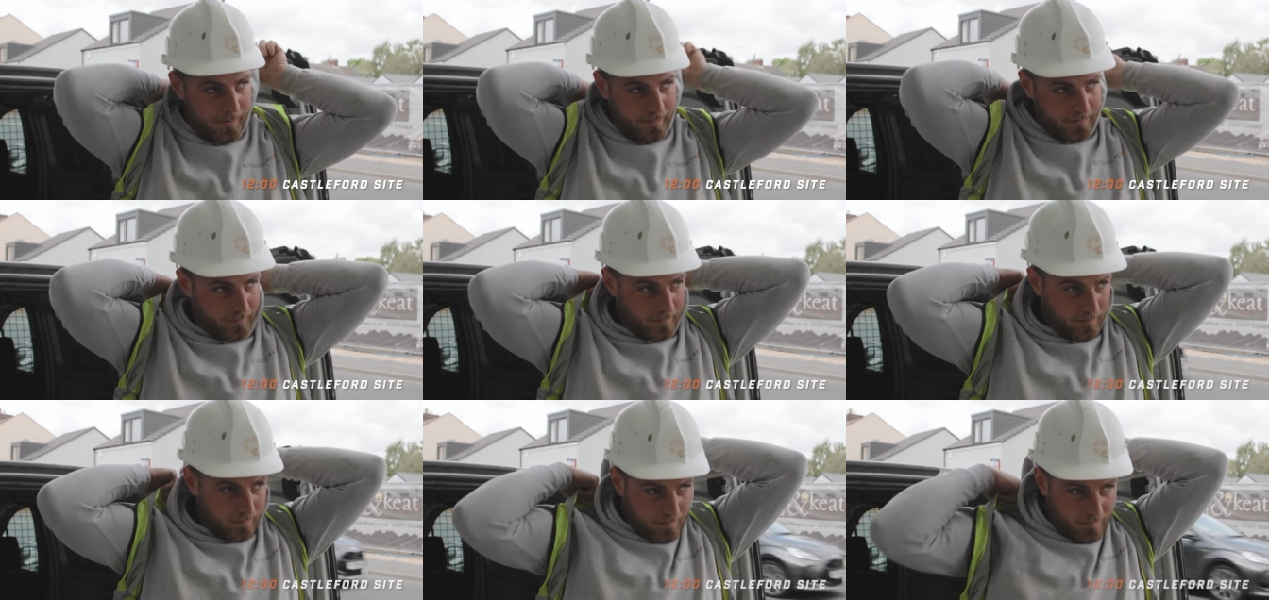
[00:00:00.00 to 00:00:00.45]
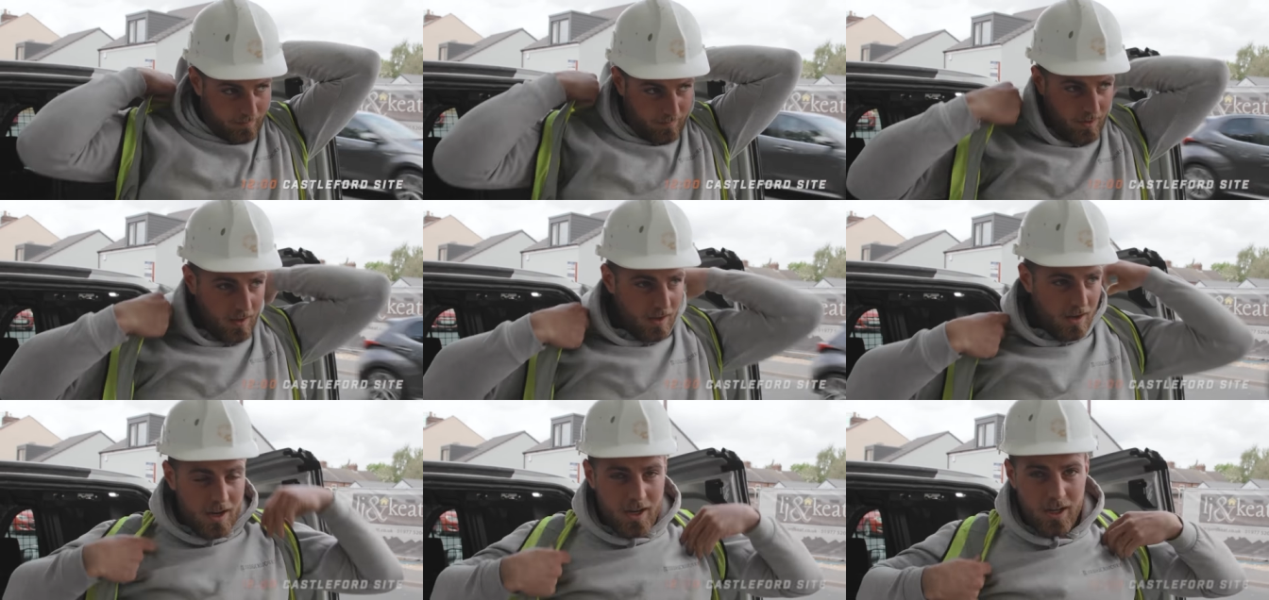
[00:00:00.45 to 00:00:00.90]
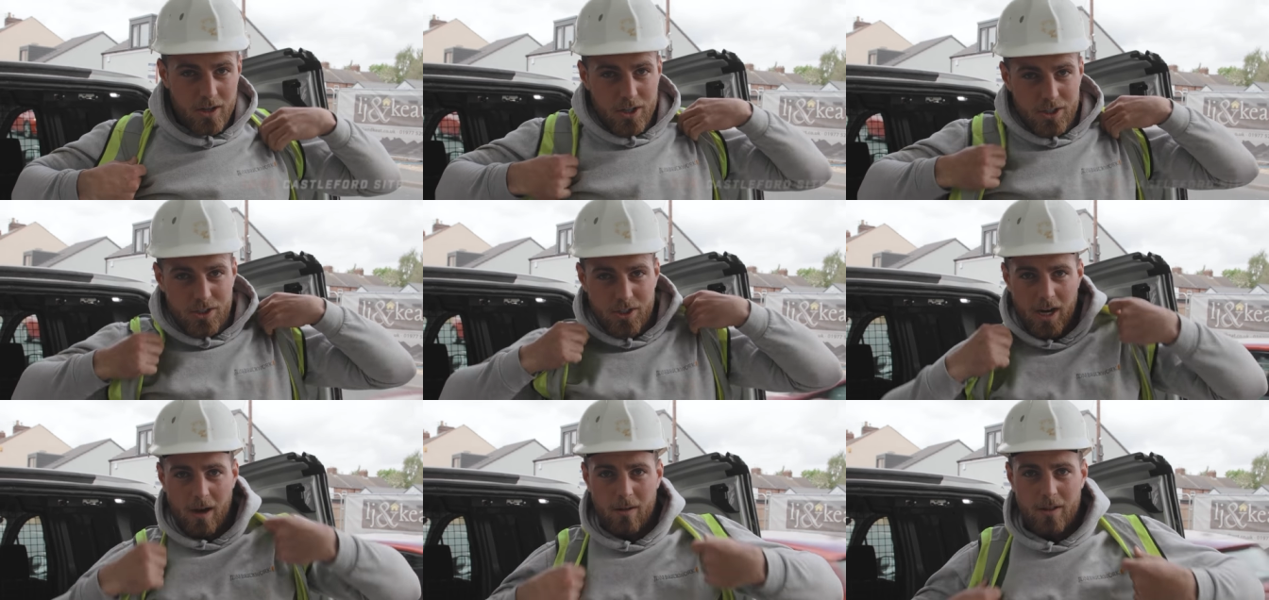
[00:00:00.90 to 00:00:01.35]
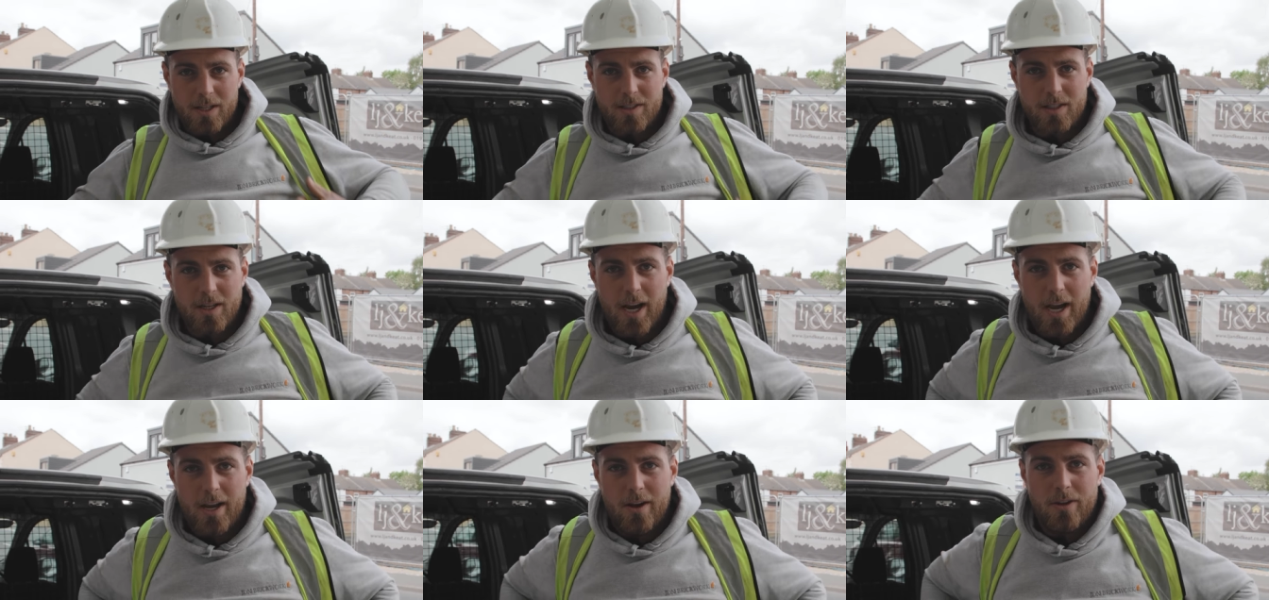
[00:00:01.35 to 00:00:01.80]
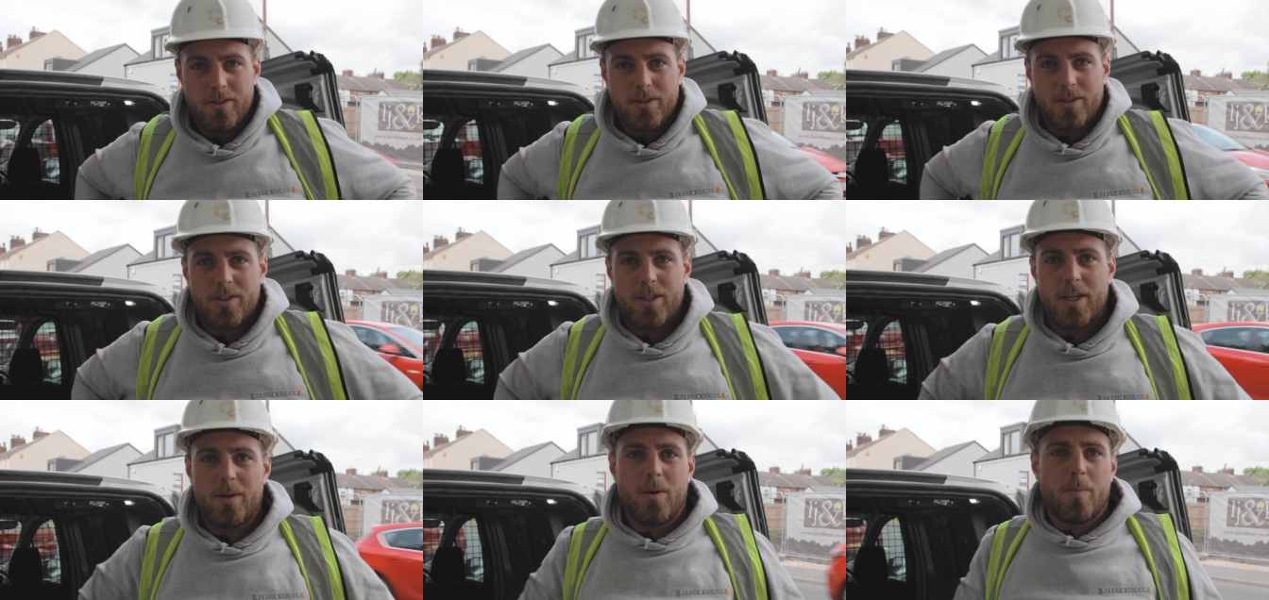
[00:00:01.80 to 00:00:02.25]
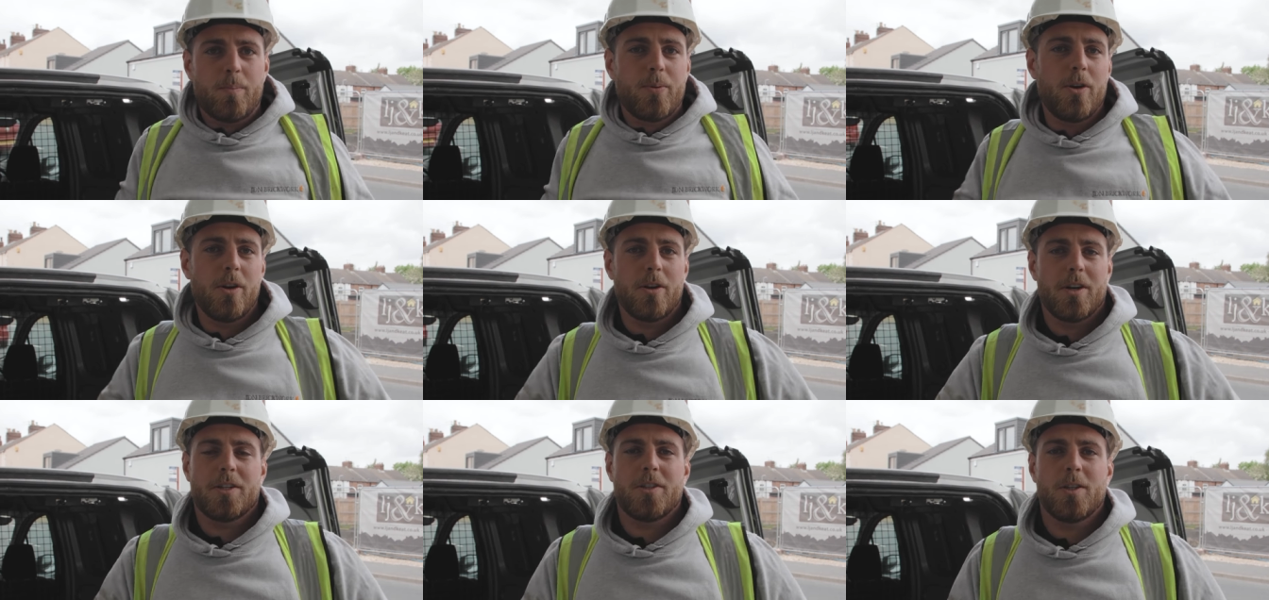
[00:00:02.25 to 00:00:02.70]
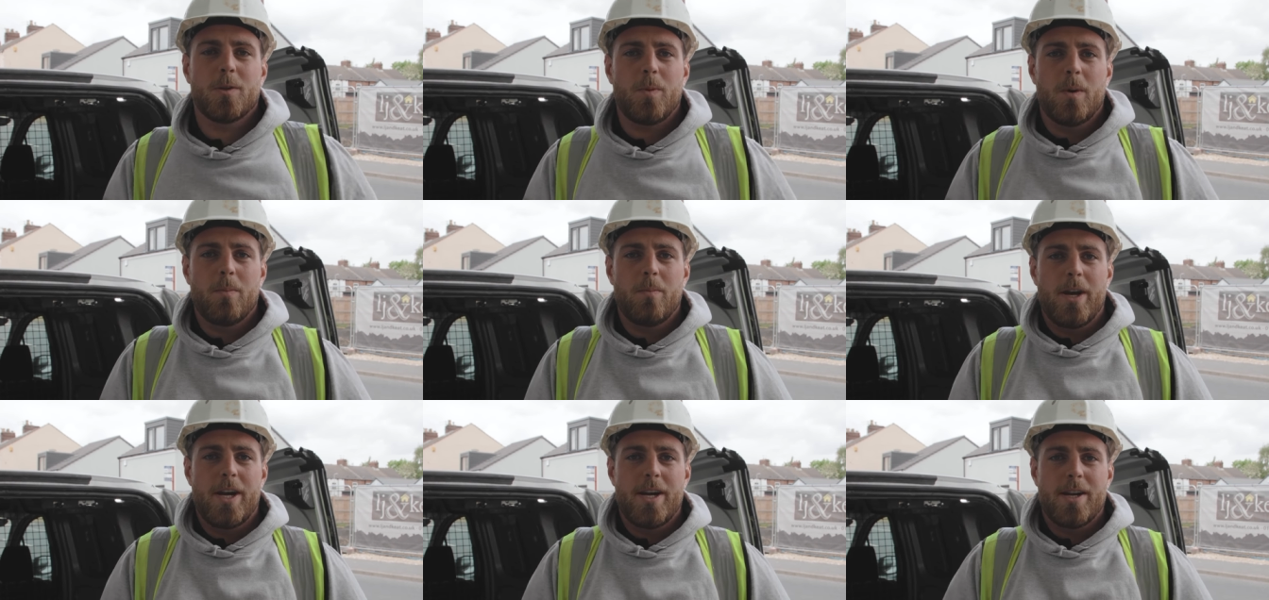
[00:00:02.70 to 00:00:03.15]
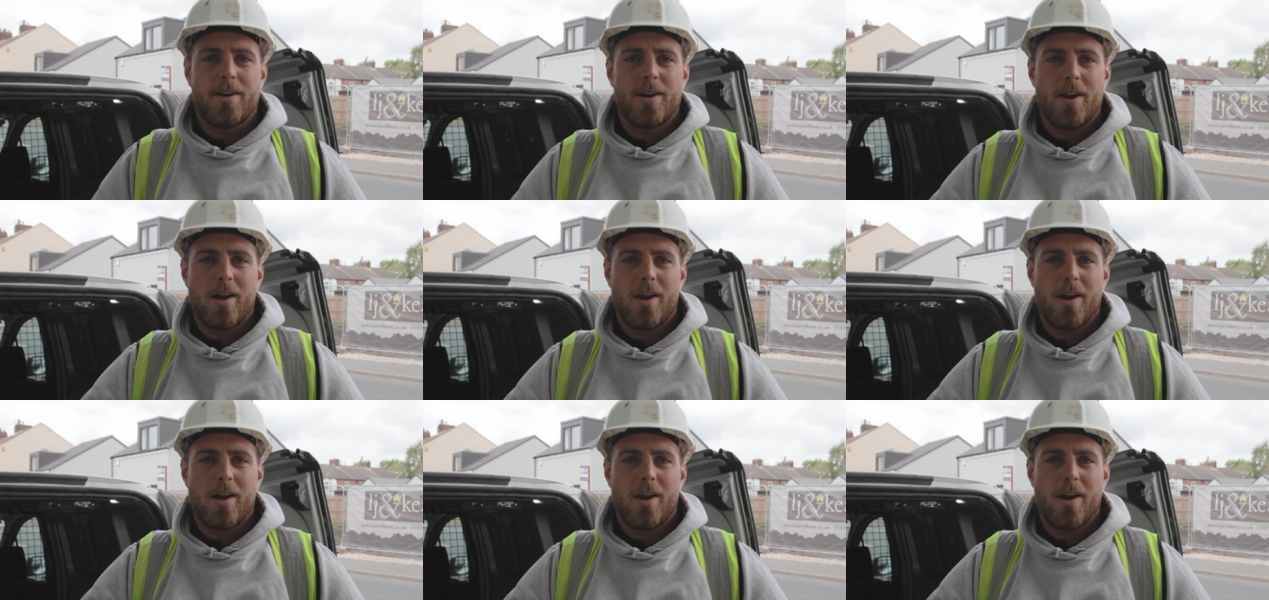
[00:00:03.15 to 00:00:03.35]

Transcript: I'm going to see how the lads are getting on, see what progress has been made.